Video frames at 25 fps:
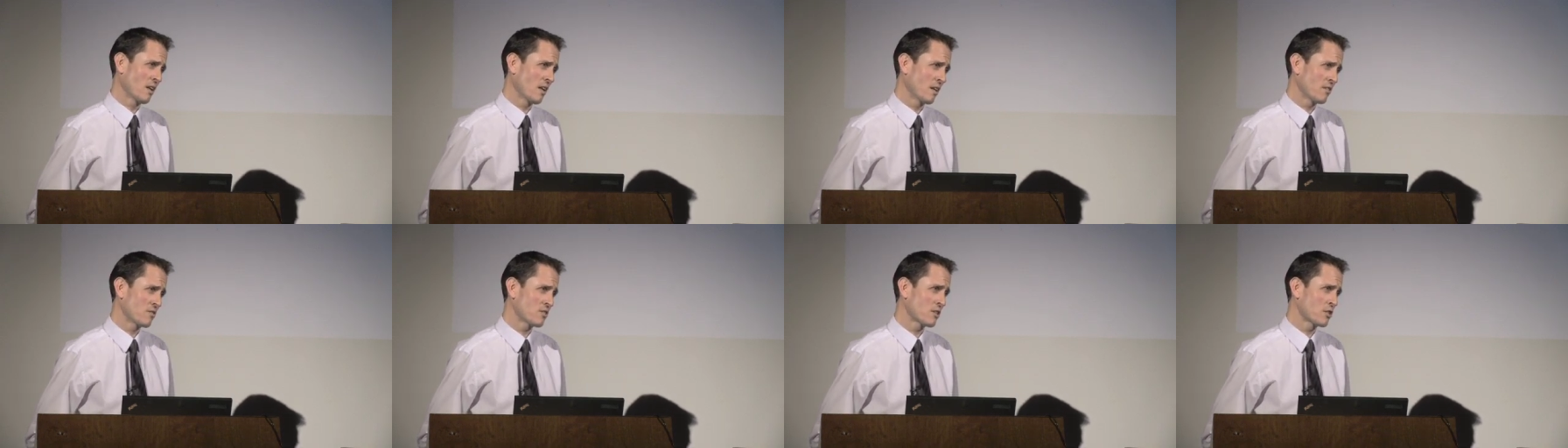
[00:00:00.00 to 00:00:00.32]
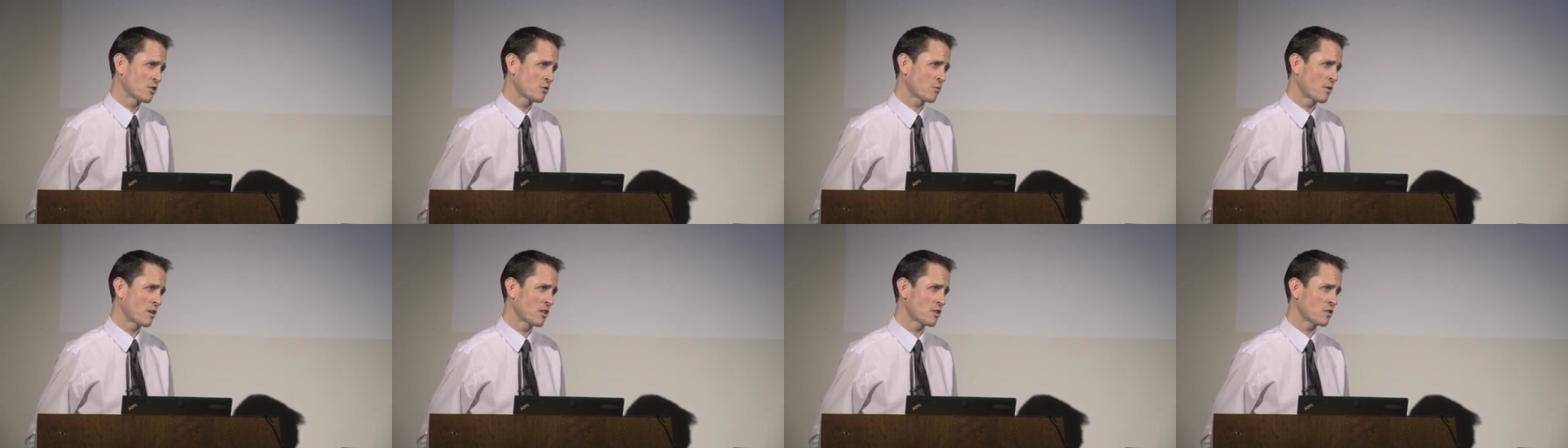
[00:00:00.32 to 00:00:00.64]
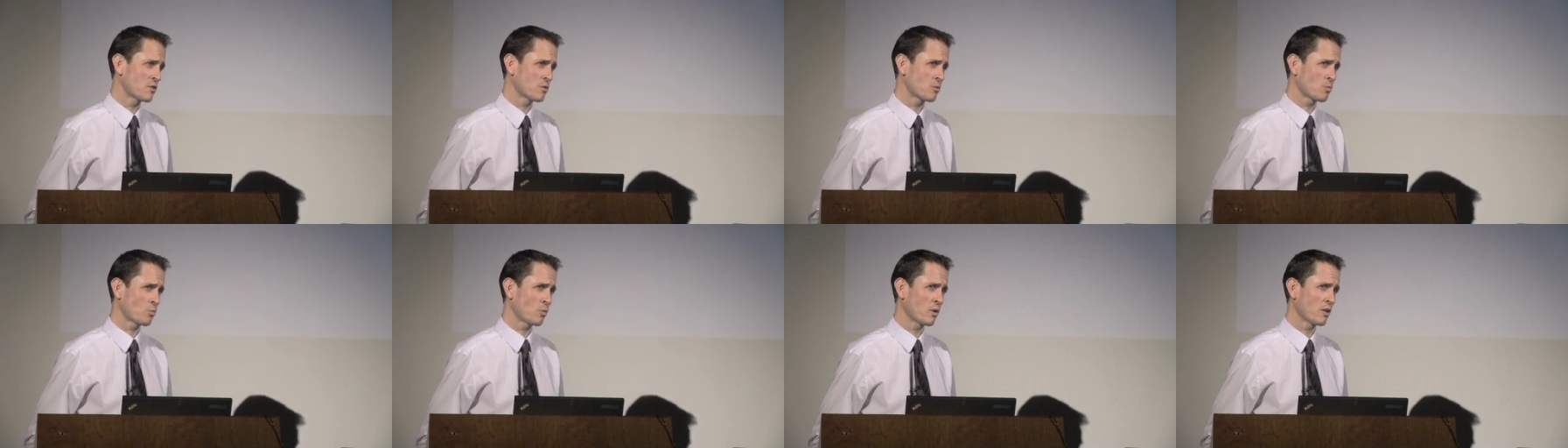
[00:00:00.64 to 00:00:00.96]
in
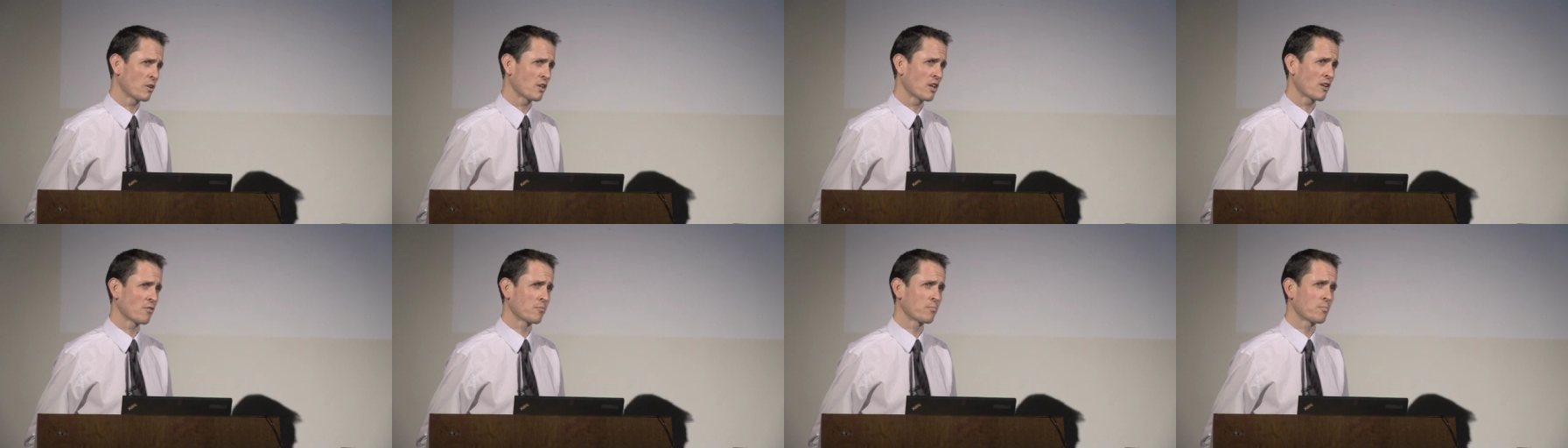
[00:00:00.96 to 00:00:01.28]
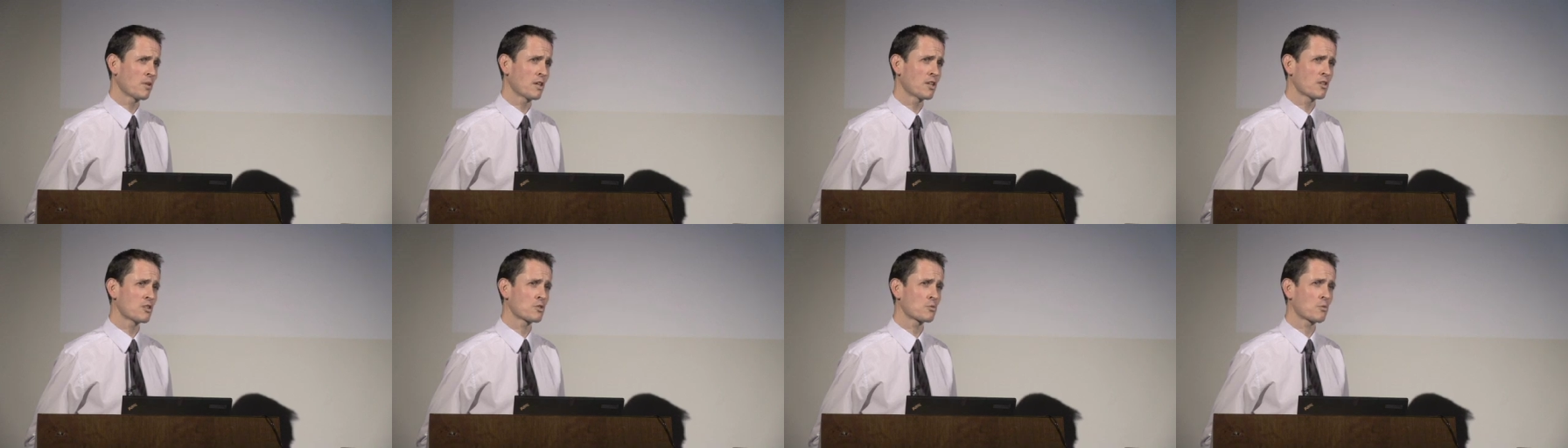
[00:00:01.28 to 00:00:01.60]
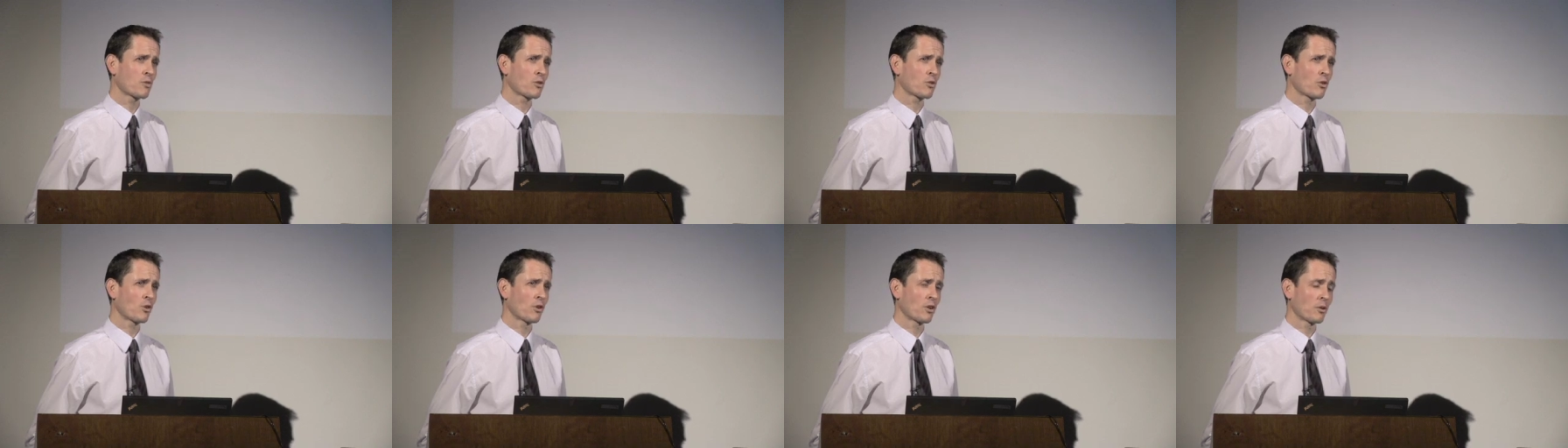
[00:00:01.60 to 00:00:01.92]
situations where you have patients
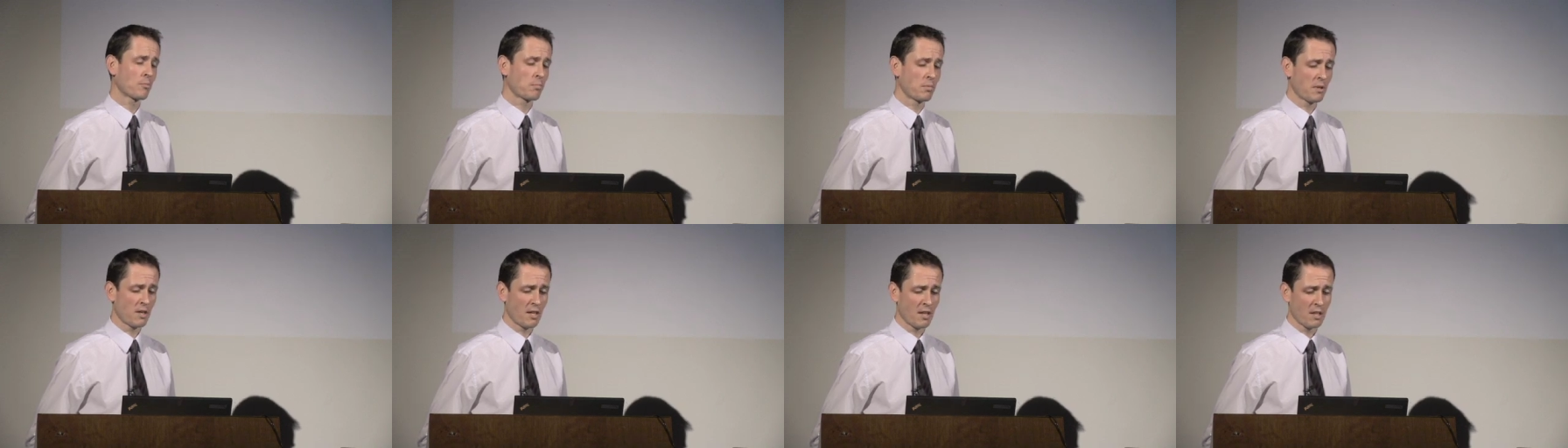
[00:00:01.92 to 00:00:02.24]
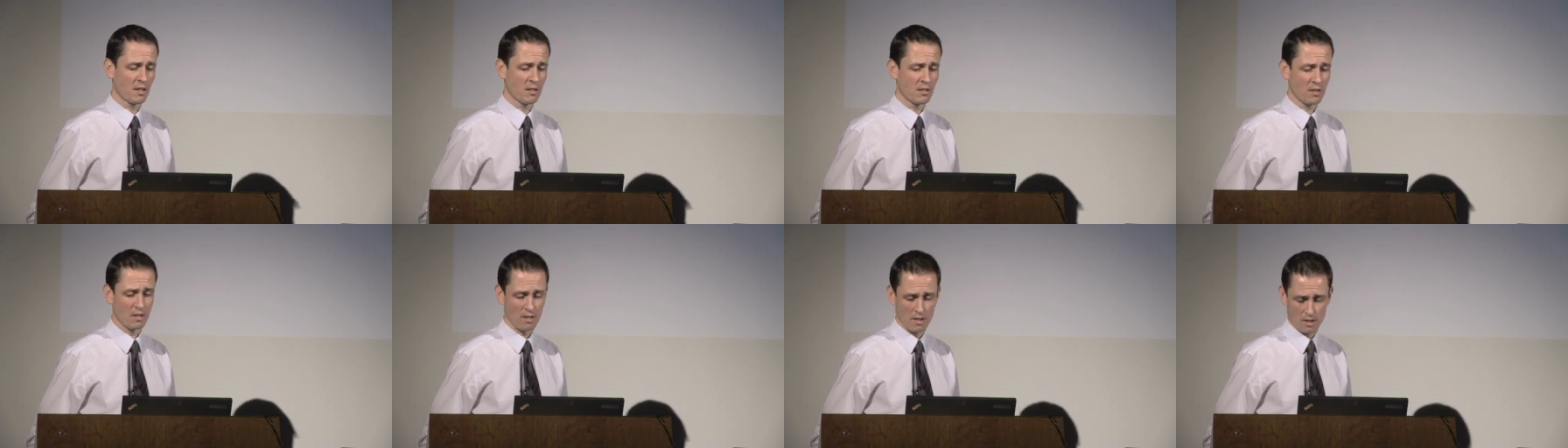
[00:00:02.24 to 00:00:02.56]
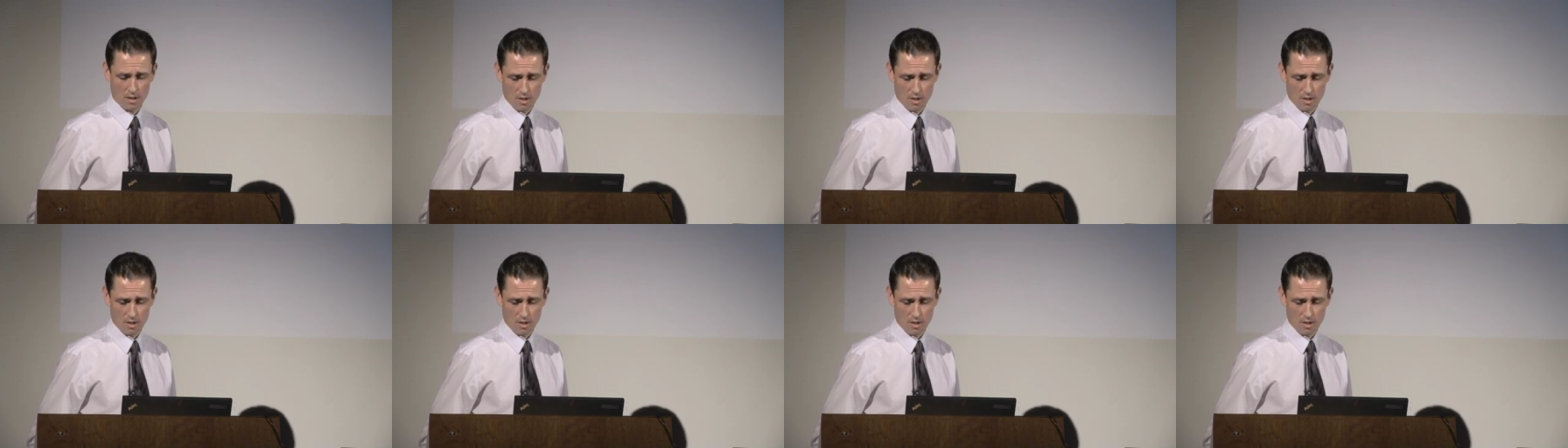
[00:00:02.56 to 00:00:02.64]
with chronic pain